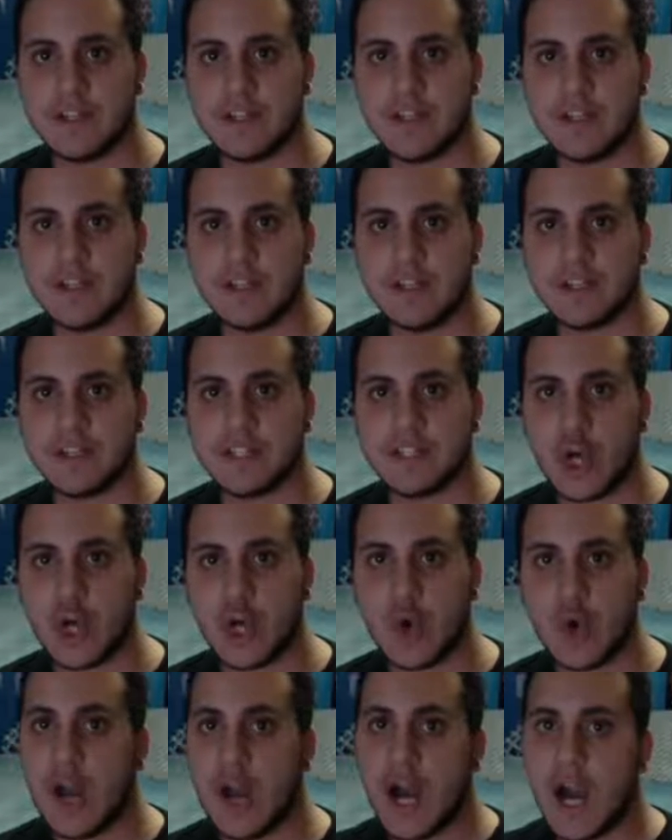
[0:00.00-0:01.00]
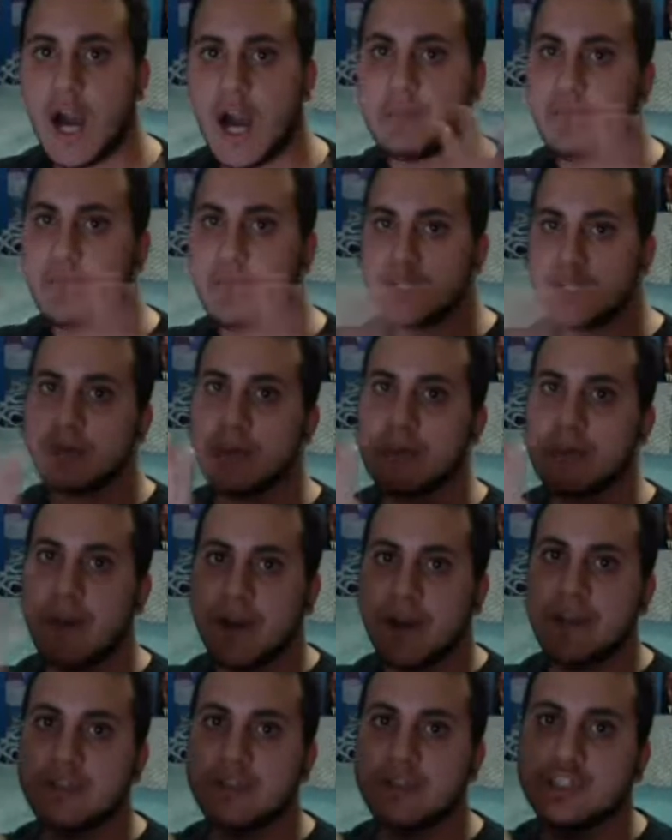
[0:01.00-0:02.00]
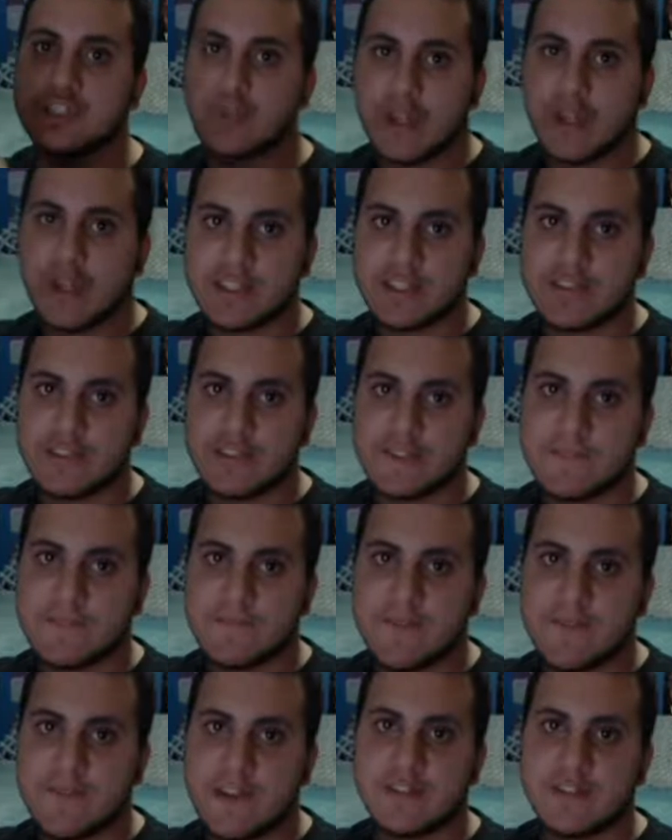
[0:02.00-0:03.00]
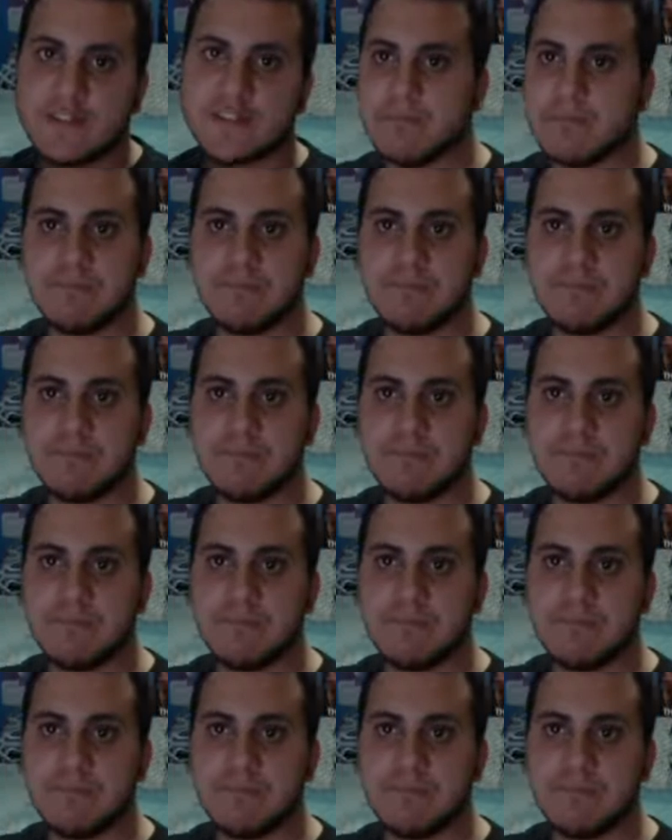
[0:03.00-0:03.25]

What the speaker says: So I pushed my binder straight to his face,